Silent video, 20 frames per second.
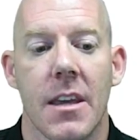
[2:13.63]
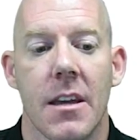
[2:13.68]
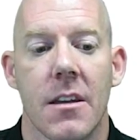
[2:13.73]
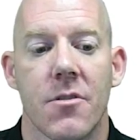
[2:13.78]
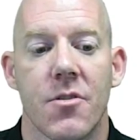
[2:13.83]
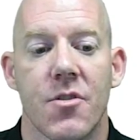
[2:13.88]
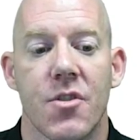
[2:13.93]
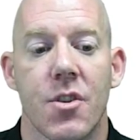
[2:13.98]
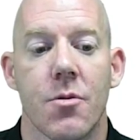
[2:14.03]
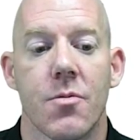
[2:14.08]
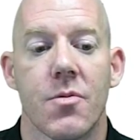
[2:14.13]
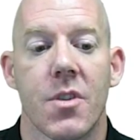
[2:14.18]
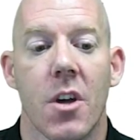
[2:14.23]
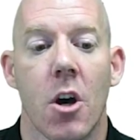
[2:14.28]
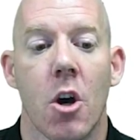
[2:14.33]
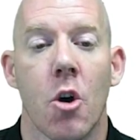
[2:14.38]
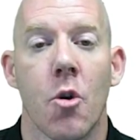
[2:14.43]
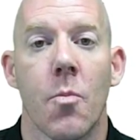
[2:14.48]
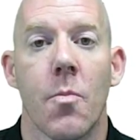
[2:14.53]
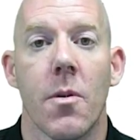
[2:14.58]
choose
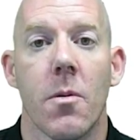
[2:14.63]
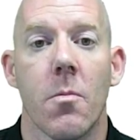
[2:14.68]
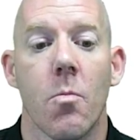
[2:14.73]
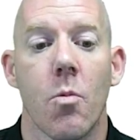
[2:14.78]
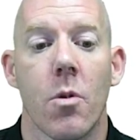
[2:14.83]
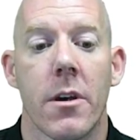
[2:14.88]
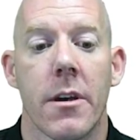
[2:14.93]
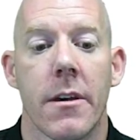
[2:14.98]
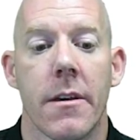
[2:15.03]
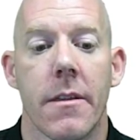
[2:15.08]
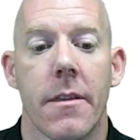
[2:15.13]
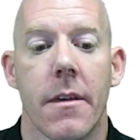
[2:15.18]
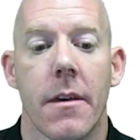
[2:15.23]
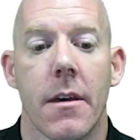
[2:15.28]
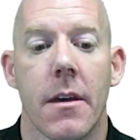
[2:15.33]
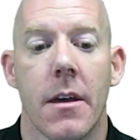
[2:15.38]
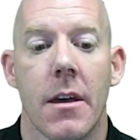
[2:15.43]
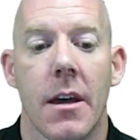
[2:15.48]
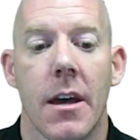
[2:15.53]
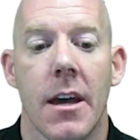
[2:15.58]
open with,
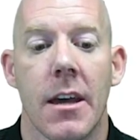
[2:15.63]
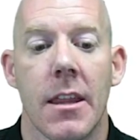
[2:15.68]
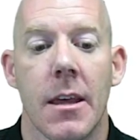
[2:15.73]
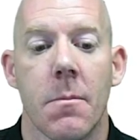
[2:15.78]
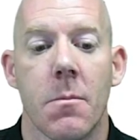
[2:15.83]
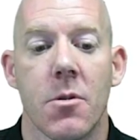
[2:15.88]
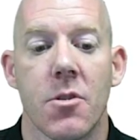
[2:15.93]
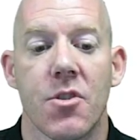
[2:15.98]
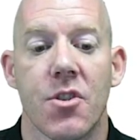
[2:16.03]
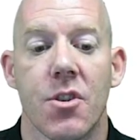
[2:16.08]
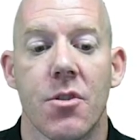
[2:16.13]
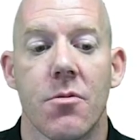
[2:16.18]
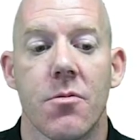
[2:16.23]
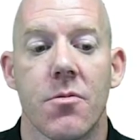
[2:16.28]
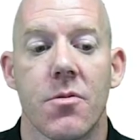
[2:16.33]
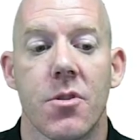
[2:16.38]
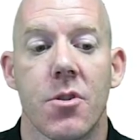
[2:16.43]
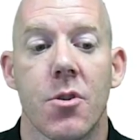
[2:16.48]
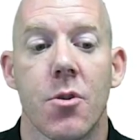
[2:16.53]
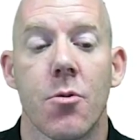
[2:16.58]
and I'm going to choose
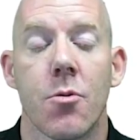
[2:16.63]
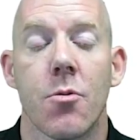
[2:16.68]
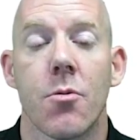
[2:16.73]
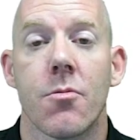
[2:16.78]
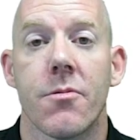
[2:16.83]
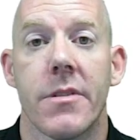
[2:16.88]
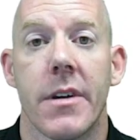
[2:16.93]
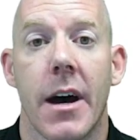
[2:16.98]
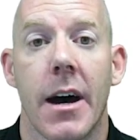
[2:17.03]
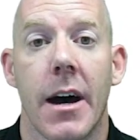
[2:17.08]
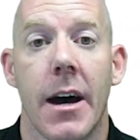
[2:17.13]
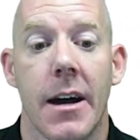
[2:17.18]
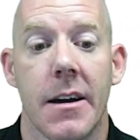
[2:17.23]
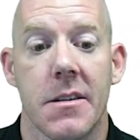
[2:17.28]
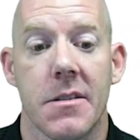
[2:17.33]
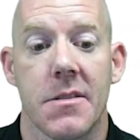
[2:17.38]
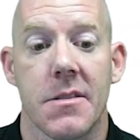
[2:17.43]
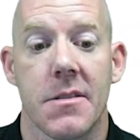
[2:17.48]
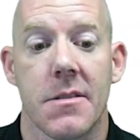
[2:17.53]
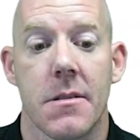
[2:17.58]
Google Docs.